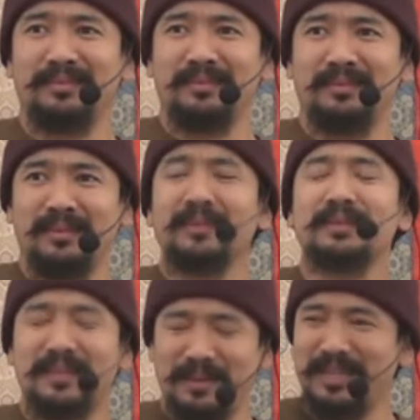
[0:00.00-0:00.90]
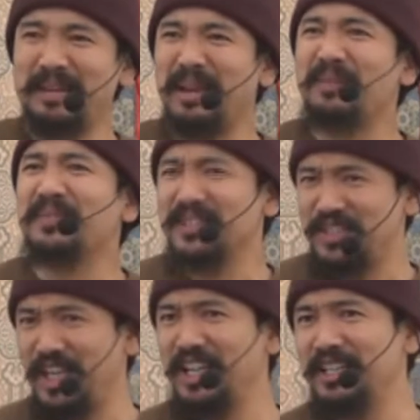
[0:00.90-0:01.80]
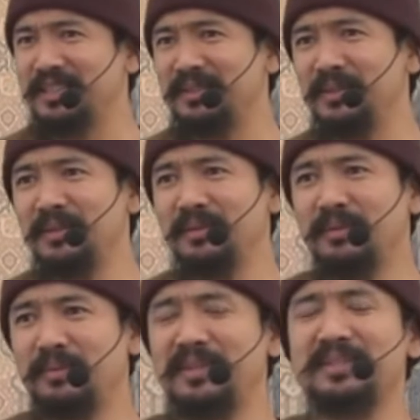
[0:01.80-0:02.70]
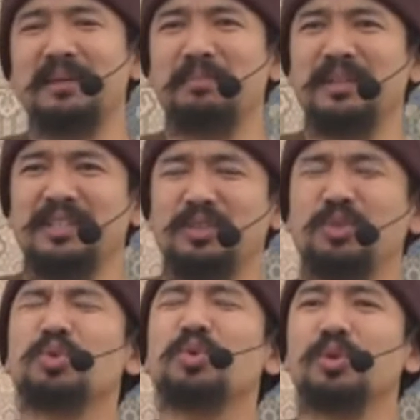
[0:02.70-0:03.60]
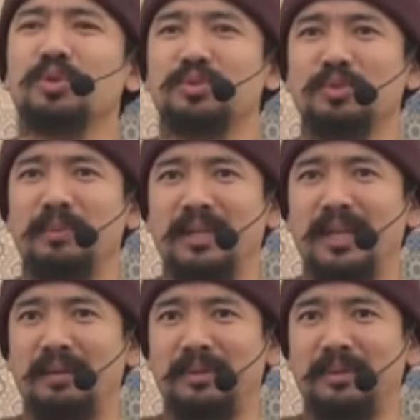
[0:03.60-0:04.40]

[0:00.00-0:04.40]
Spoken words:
Sometimes I feel jealous when somebody is too close to my Lama.